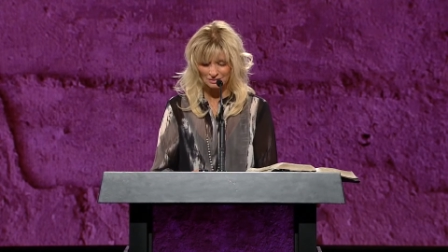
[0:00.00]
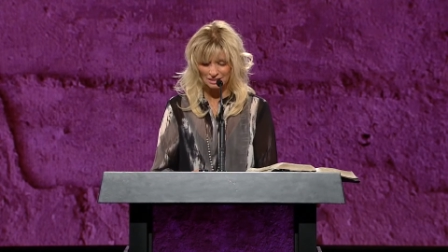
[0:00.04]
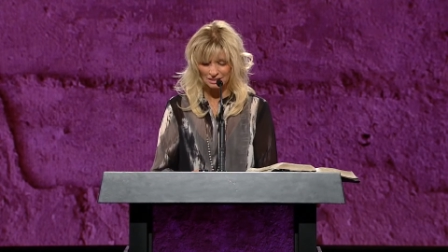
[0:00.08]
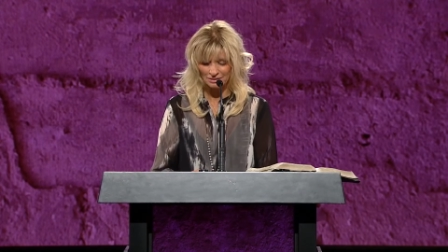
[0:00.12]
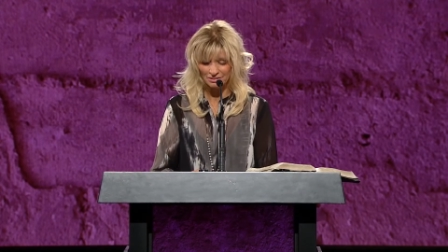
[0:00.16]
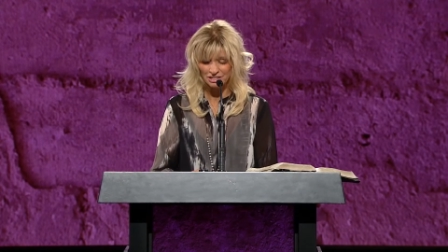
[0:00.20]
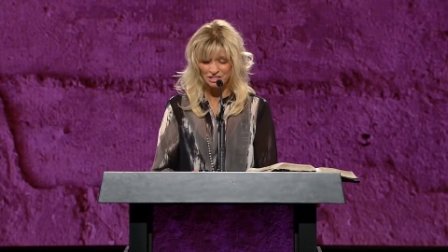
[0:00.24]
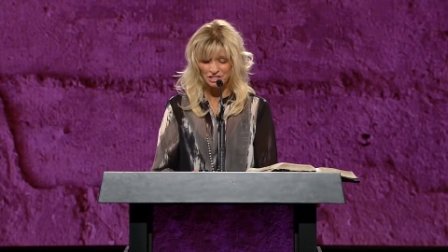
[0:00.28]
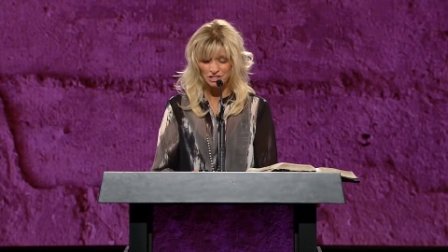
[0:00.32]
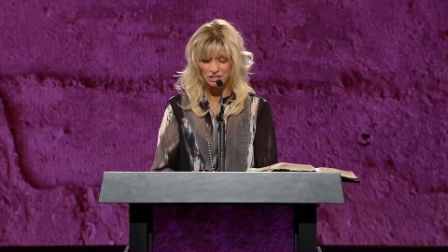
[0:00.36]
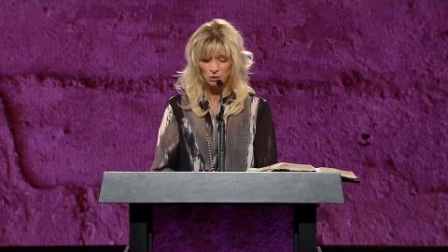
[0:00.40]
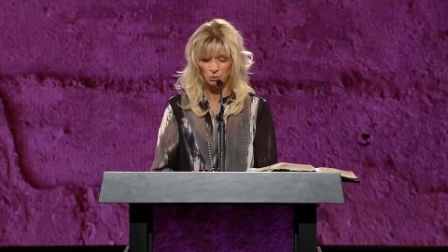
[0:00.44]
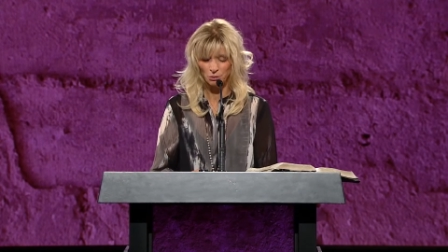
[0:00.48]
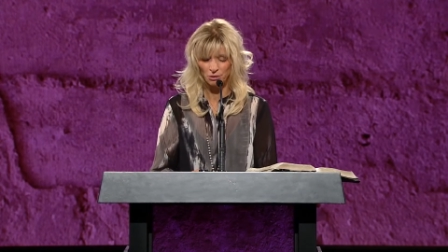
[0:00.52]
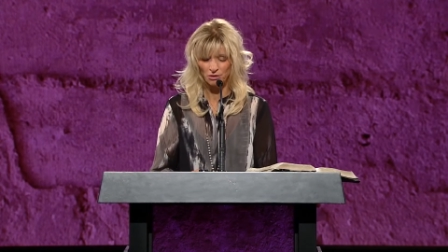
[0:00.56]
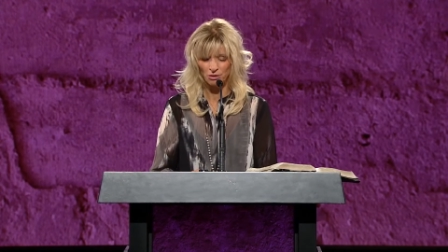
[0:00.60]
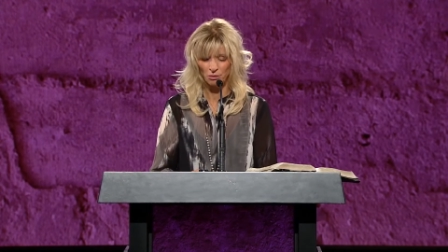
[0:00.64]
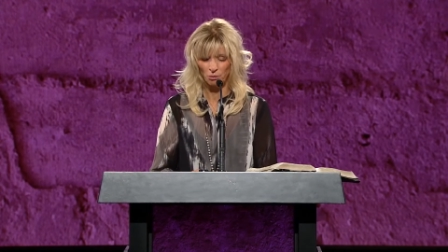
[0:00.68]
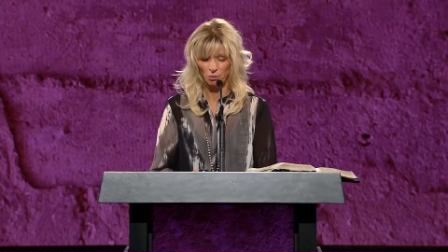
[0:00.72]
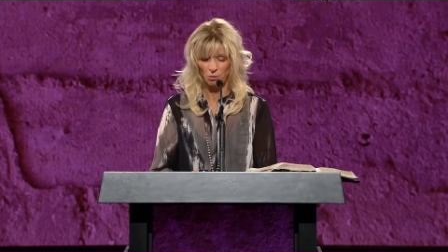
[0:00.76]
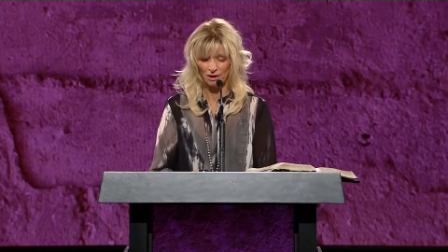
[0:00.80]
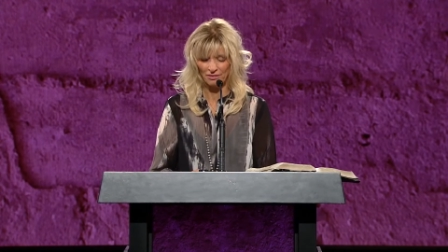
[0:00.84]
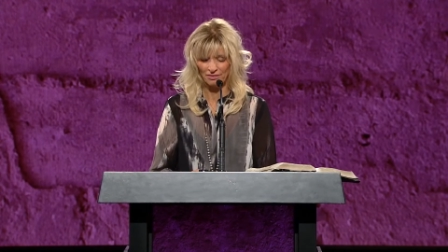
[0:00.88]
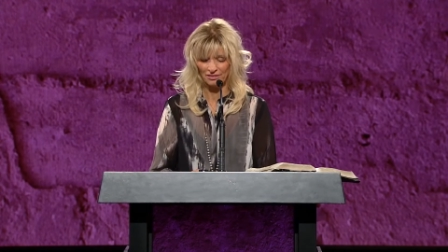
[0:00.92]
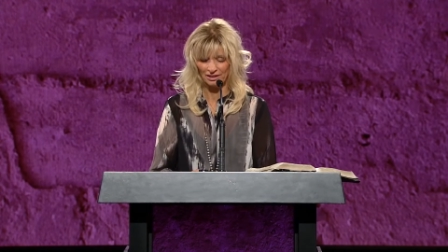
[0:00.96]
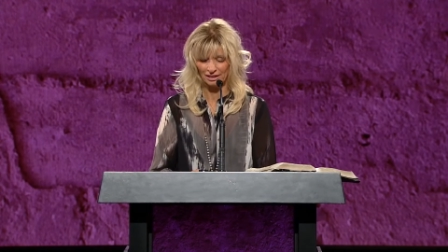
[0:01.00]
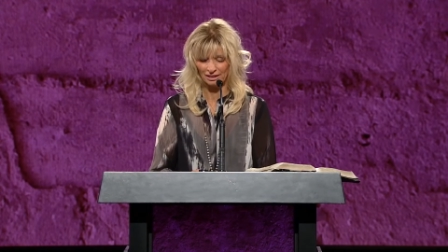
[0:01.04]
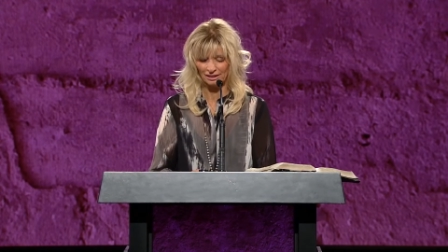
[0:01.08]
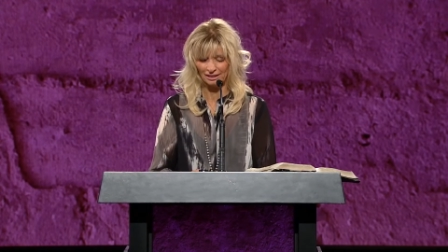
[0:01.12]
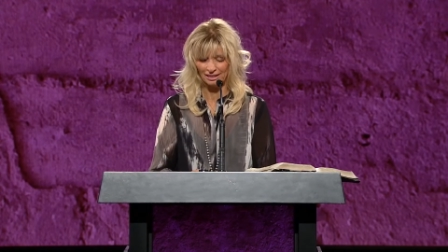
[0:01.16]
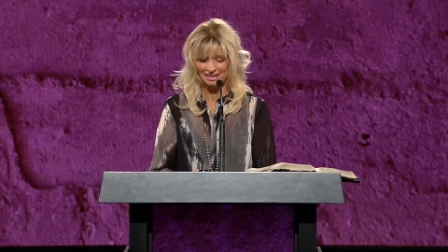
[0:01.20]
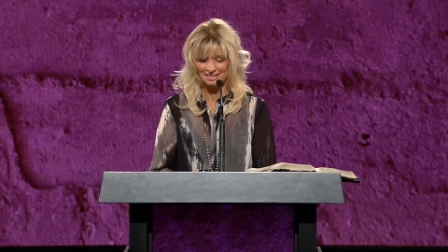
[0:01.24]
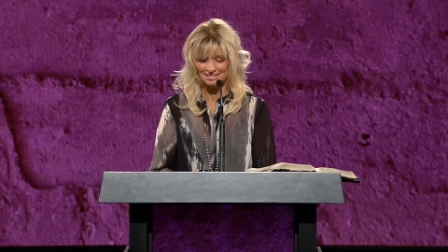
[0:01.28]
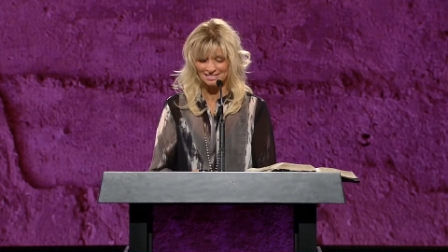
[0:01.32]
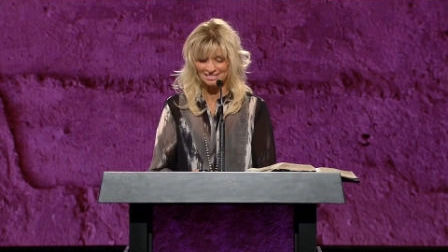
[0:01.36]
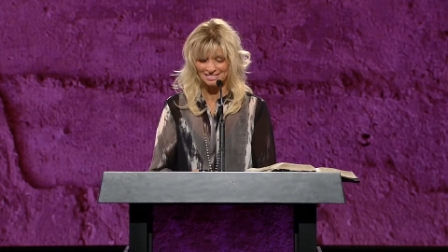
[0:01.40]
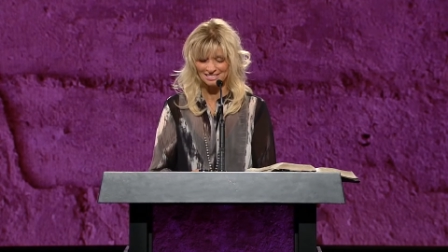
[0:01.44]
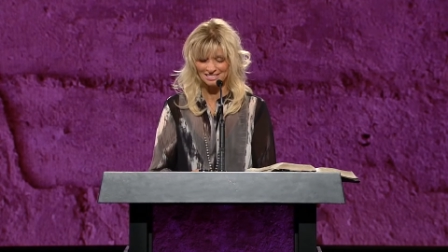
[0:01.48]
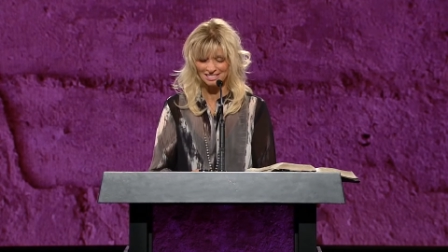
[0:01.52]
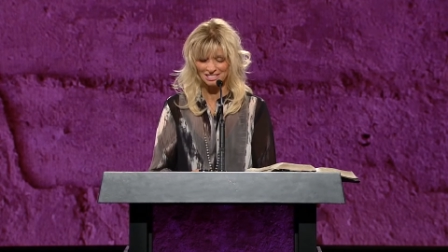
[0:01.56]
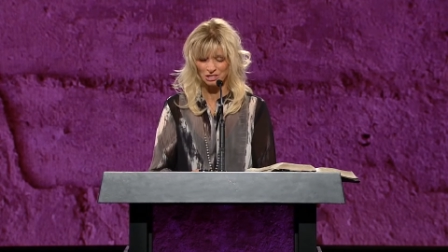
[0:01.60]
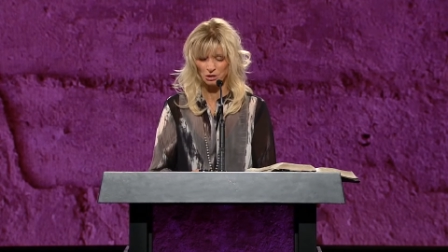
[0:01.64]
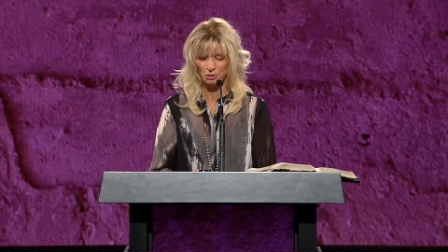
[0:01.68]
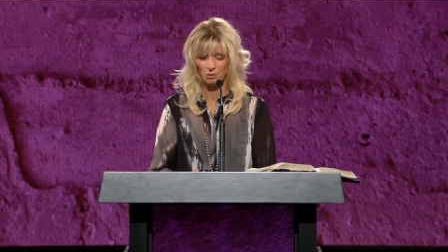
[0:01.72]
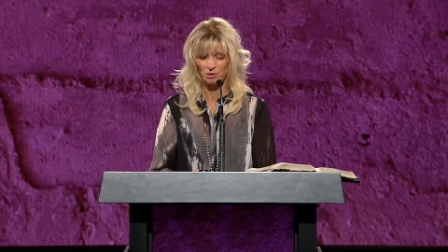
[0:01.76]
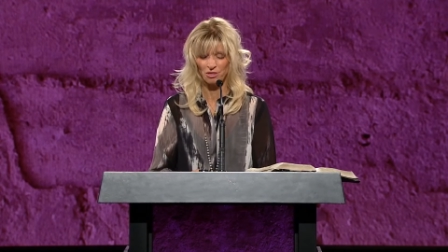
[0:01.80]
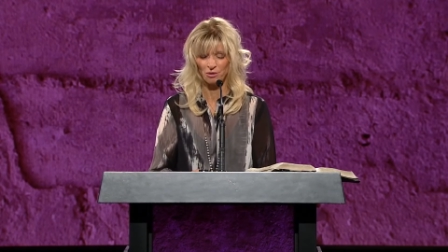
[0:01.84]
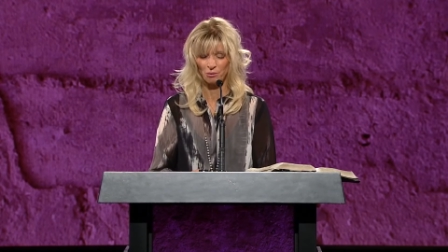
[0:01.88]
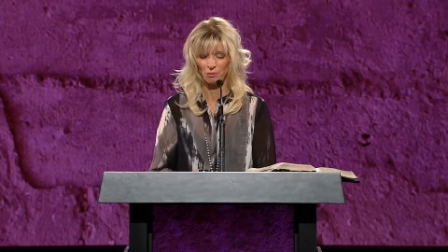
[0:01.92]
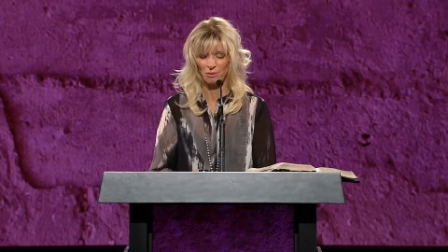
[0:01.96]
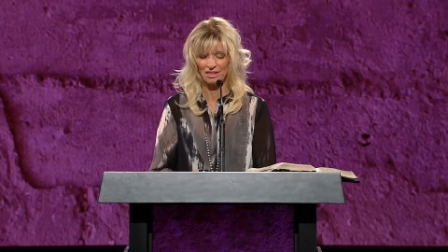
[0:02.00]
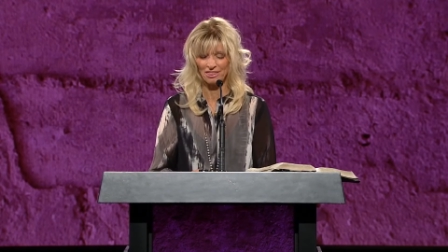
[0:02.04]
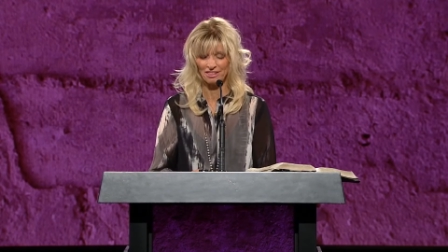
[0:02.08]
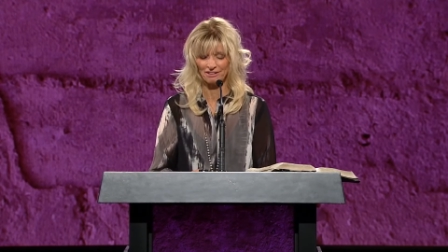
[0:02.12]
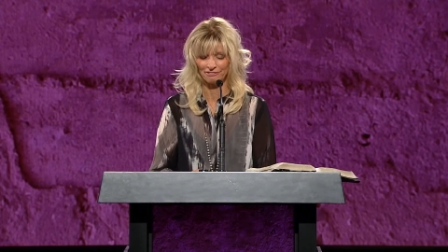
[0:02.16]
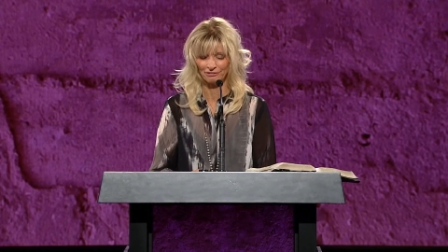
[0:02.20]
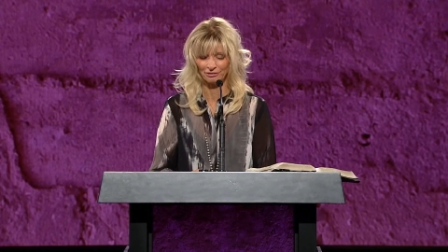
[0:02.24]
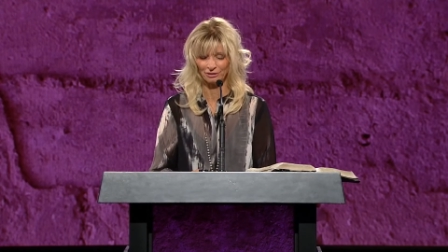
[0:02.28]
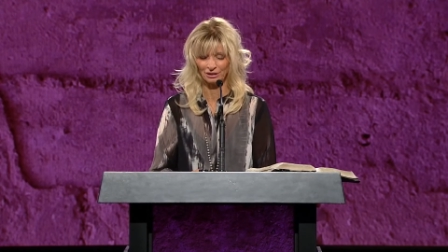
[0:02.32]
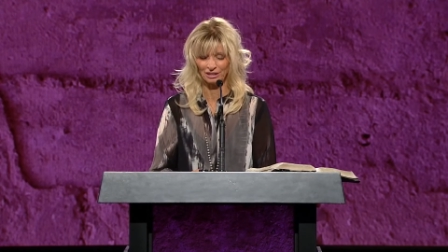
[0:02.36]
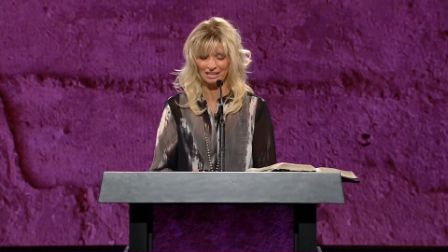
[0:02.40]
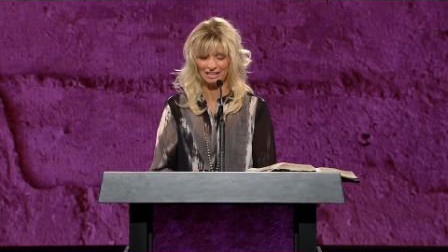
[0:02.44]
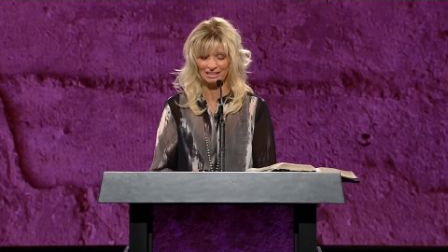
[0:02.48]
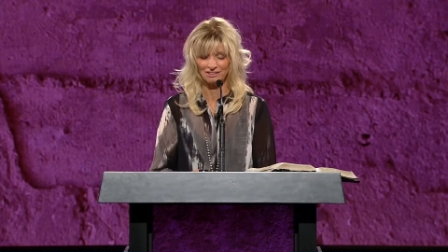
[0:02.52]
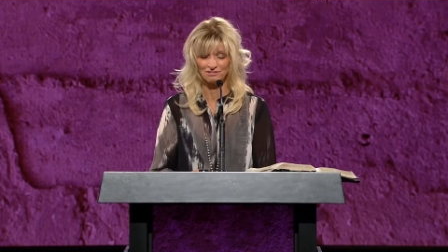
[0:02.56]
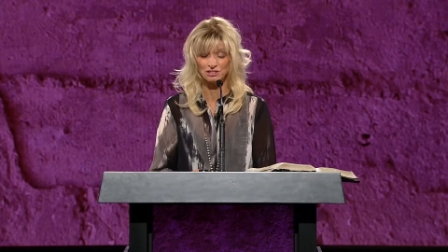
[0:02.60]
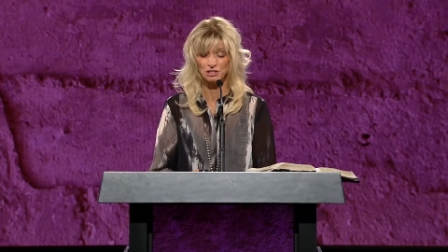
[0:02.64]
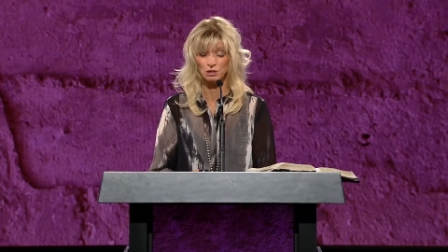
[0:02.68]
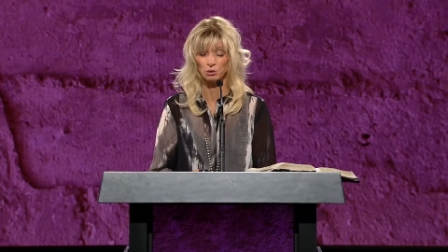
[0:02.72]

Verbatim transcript: that you are the one that cleanses, you are the one that forgives,